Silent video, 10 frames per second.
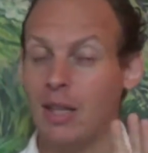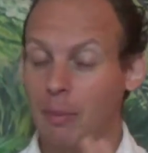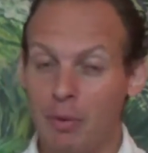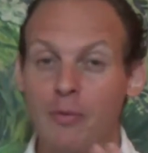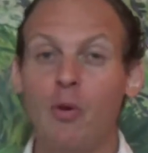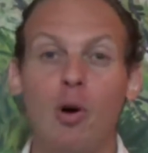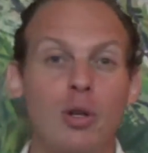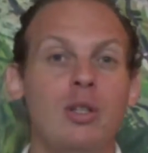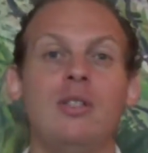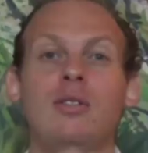before
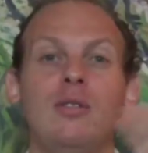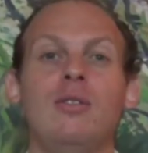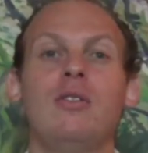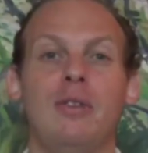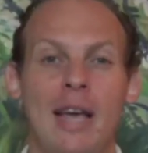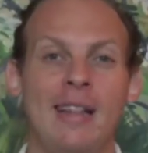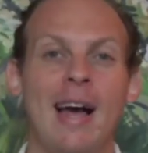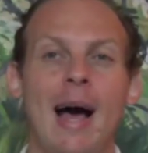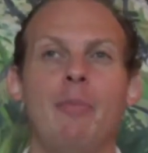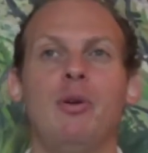you create
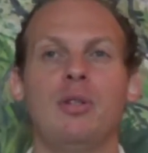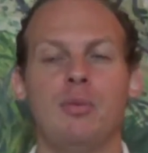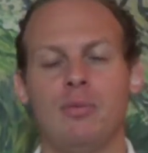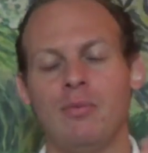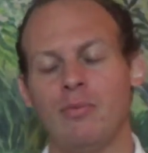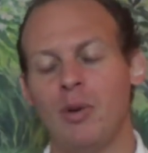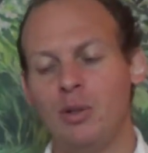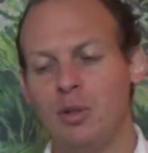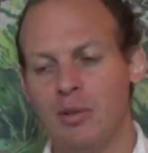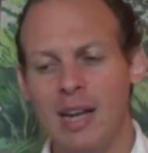the app, because
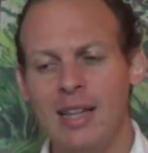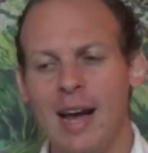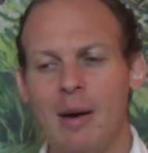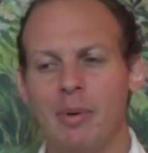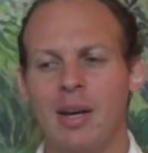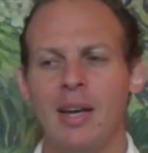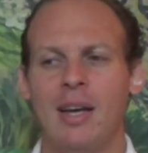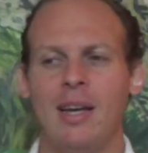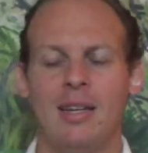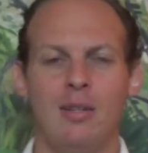once you create the app,
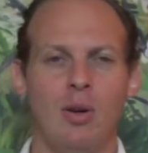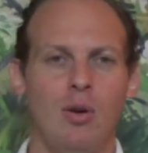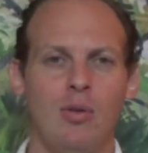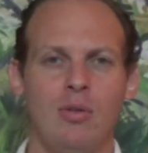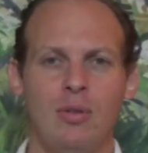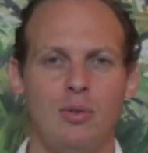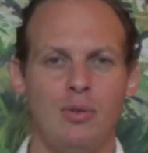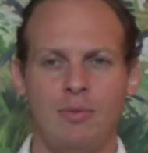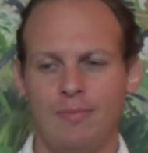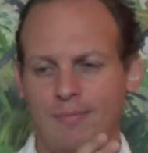
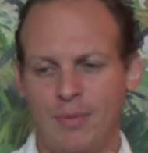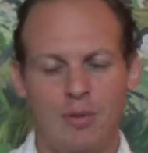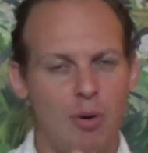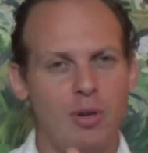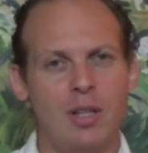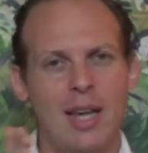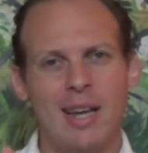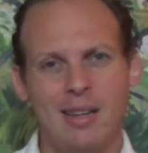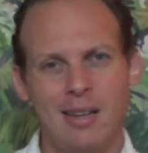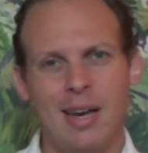you've
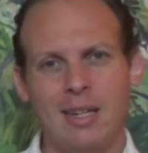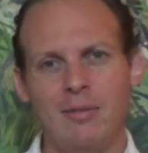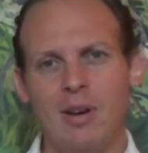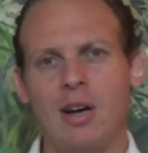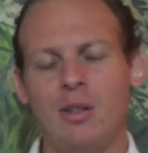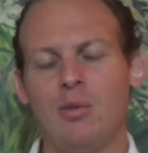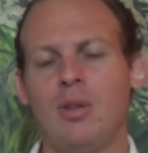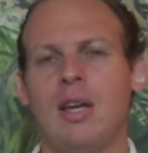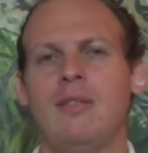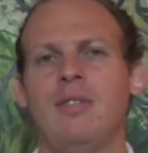already kind of gone
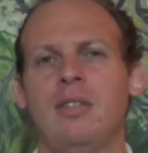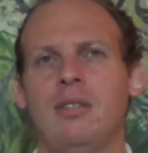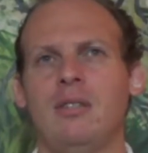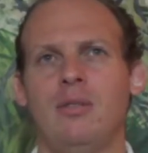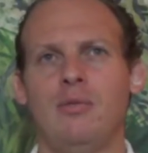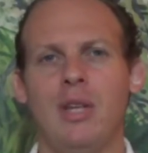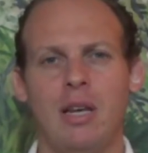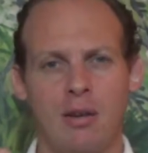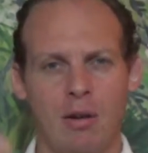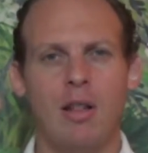through you've
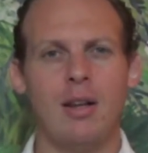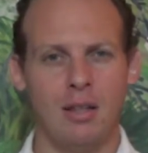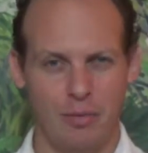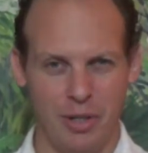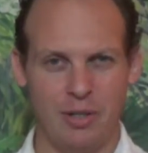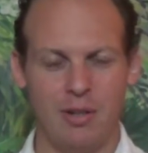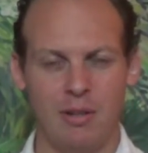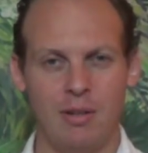taken on a lot of the risk,